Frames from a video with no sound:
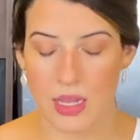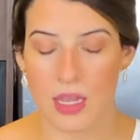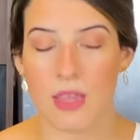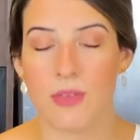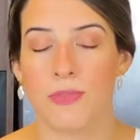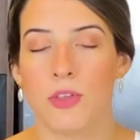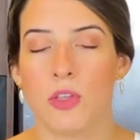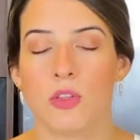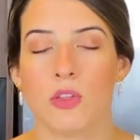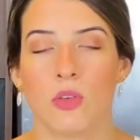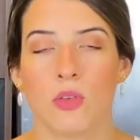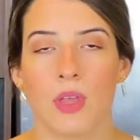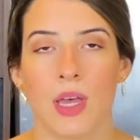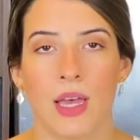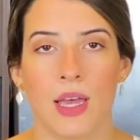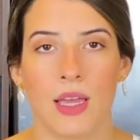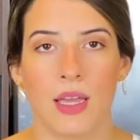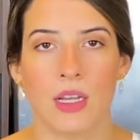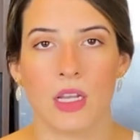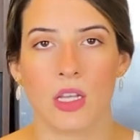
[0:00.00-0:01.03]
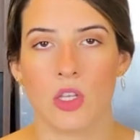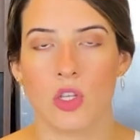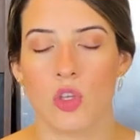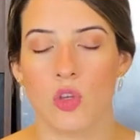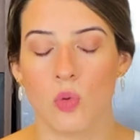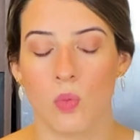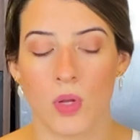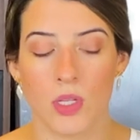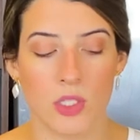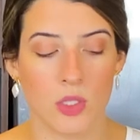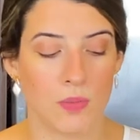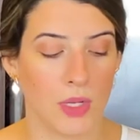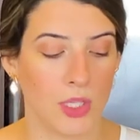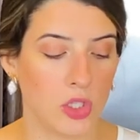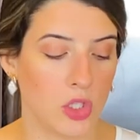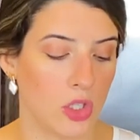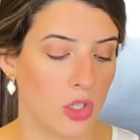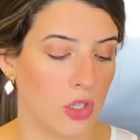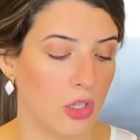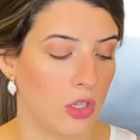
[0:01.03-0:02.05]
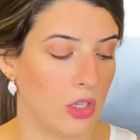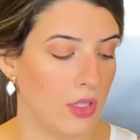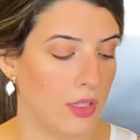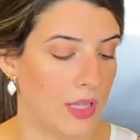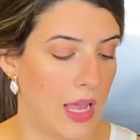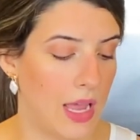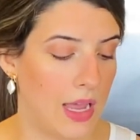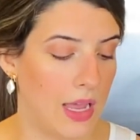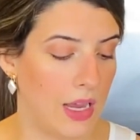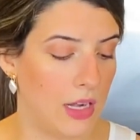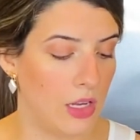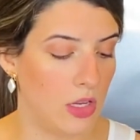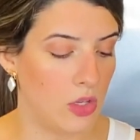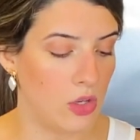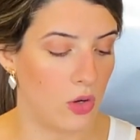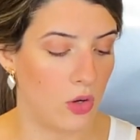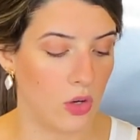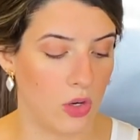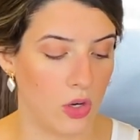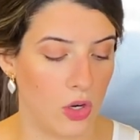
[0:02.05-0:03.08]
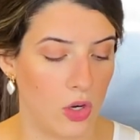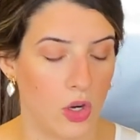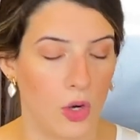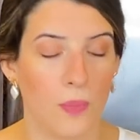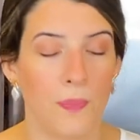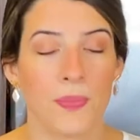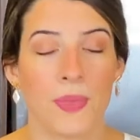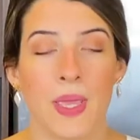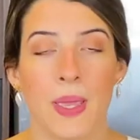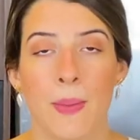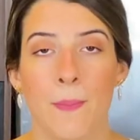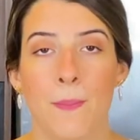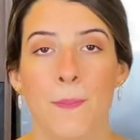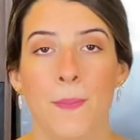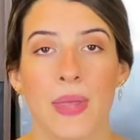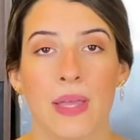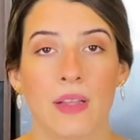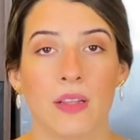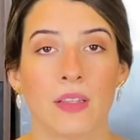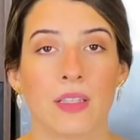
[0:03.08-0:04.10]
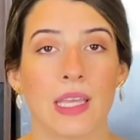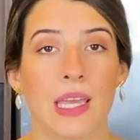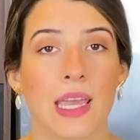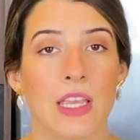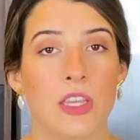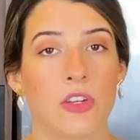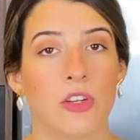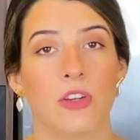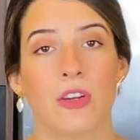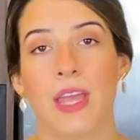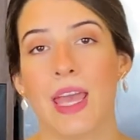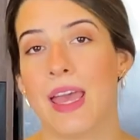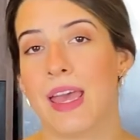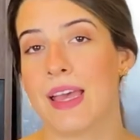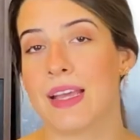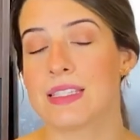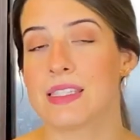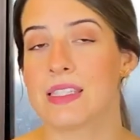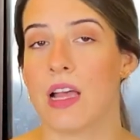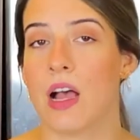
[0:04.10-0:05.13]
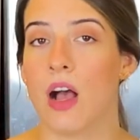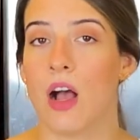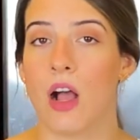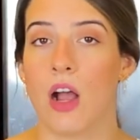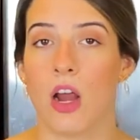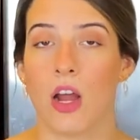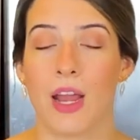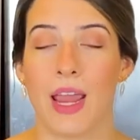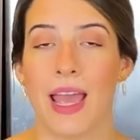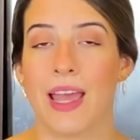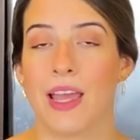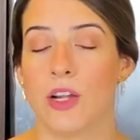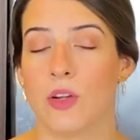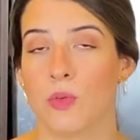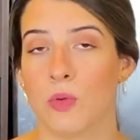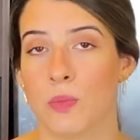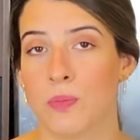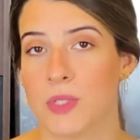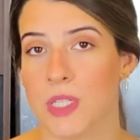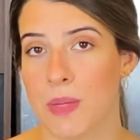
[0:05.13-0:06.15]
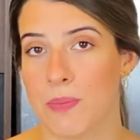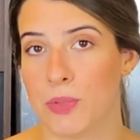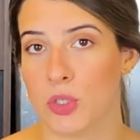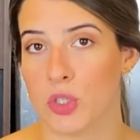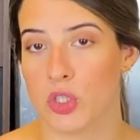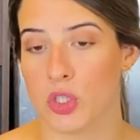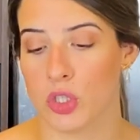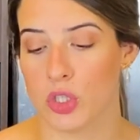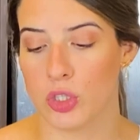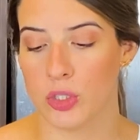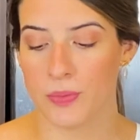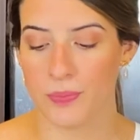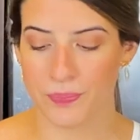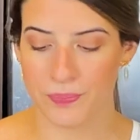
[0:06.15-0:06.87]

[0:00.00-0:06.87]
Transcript: If you do that, you want to make sure that your milk and your eggs are at room temperature.